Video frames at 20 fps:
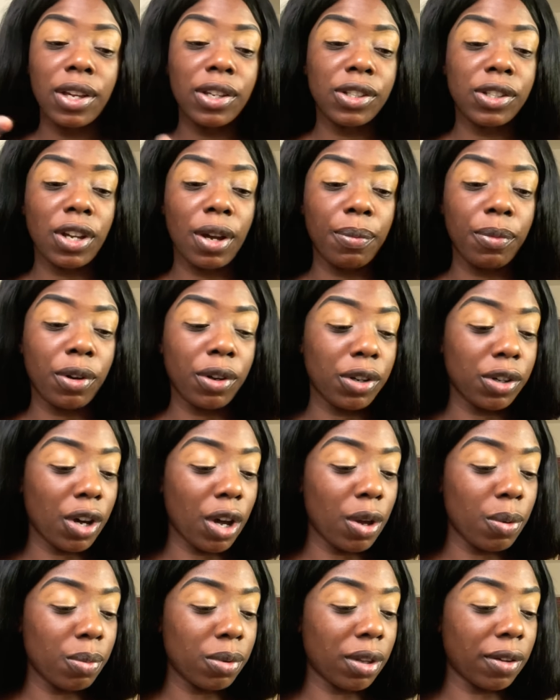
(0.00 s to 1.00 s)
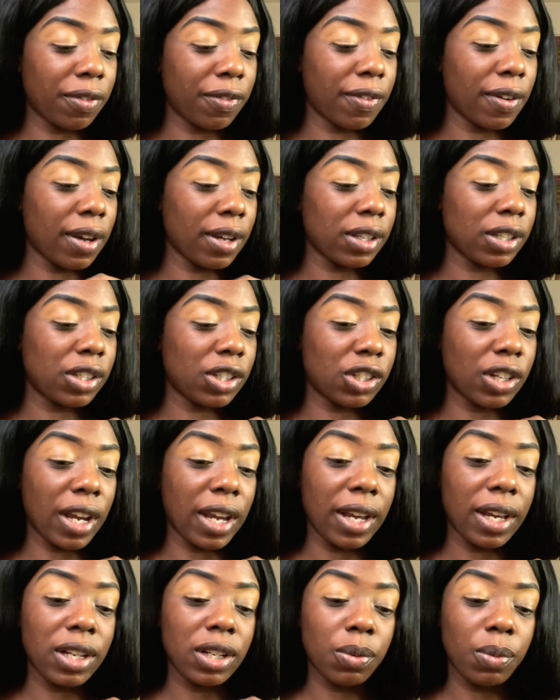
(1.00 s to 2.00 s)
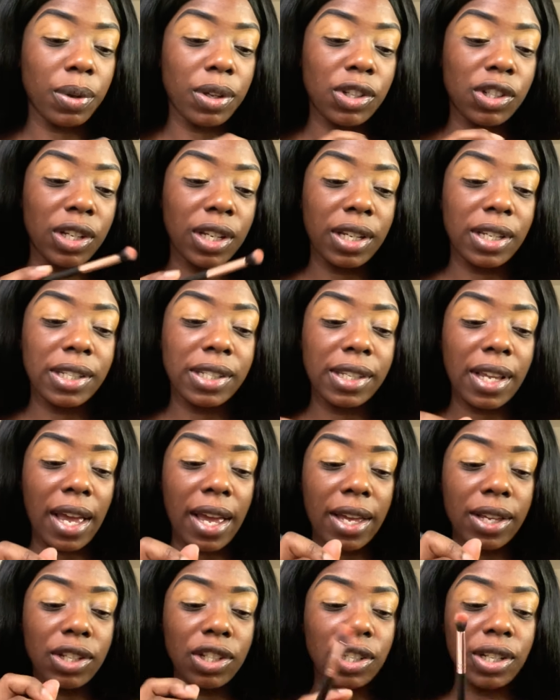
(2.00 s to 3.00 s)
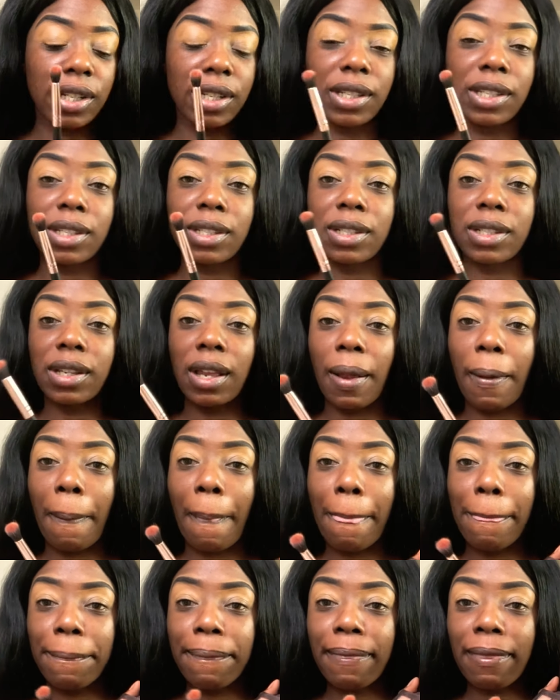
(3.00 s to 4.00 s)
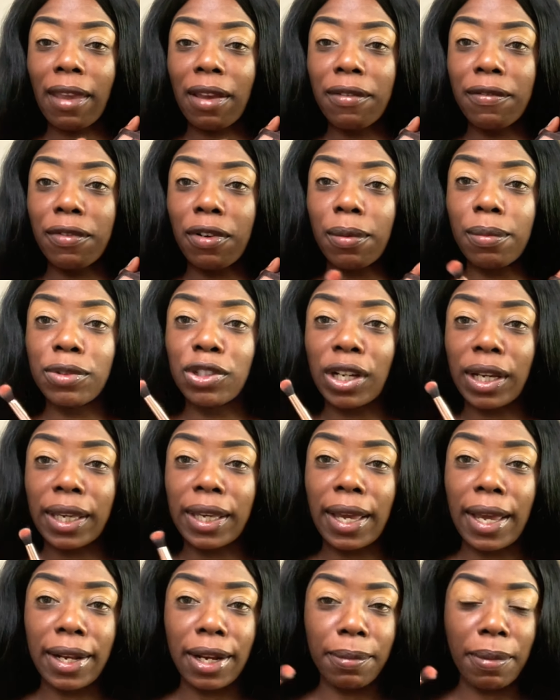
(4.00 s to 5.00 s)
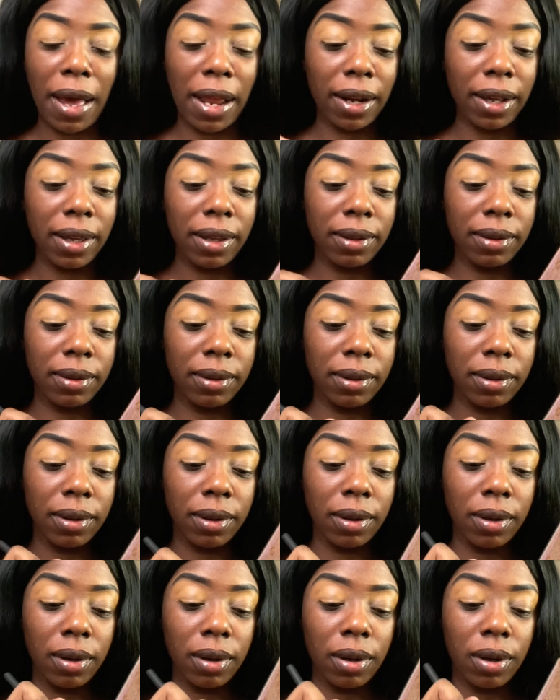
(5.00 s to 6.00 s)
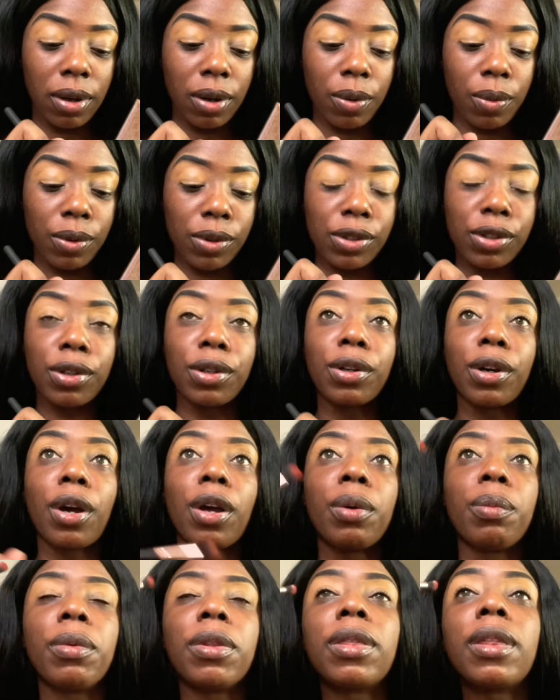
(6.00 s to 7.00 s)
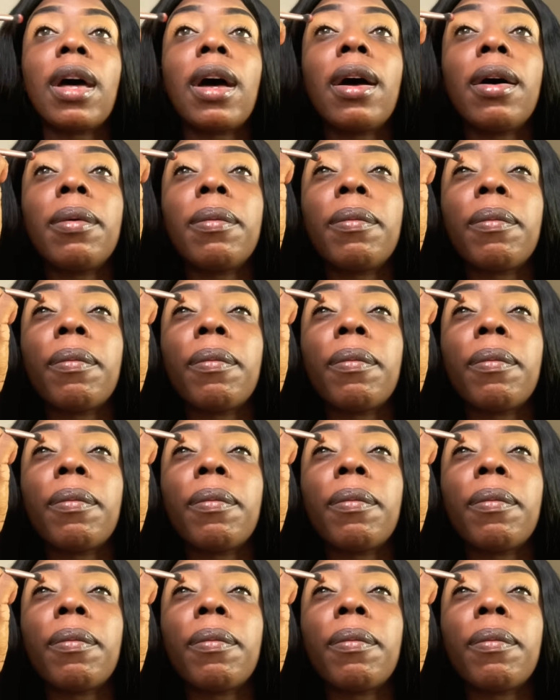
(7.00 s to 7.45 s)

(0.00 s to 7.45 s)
So I'm gonna go in with the first shade, which is Edges from Jackie Aina palette. I'm just gonna go in with that.